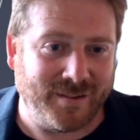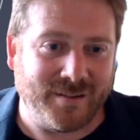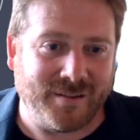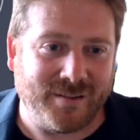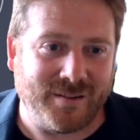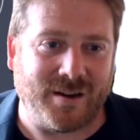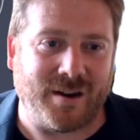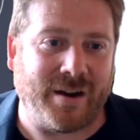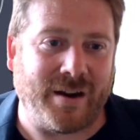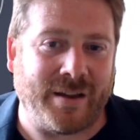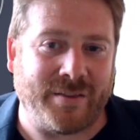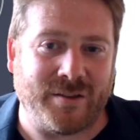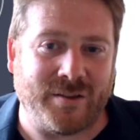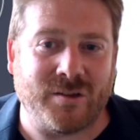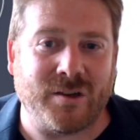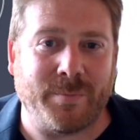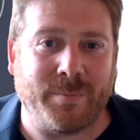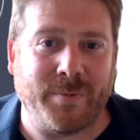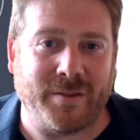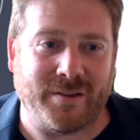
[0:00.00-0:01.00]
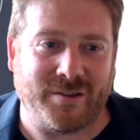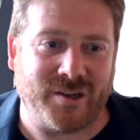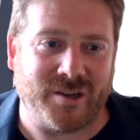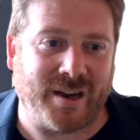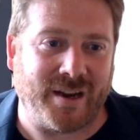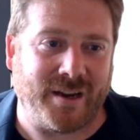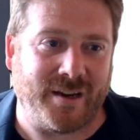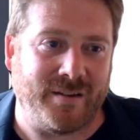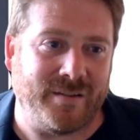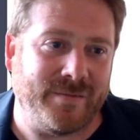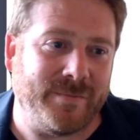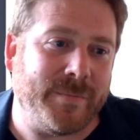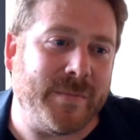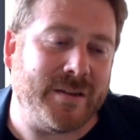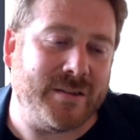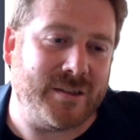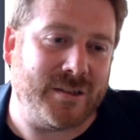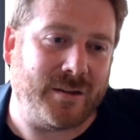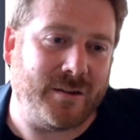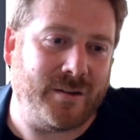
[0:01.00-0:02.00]
at the top of the chain.
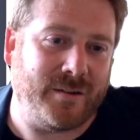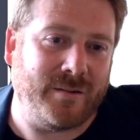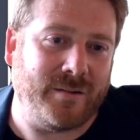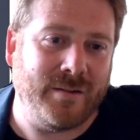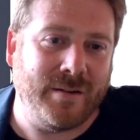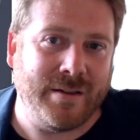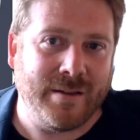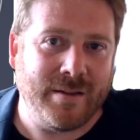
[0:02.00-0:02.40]
And so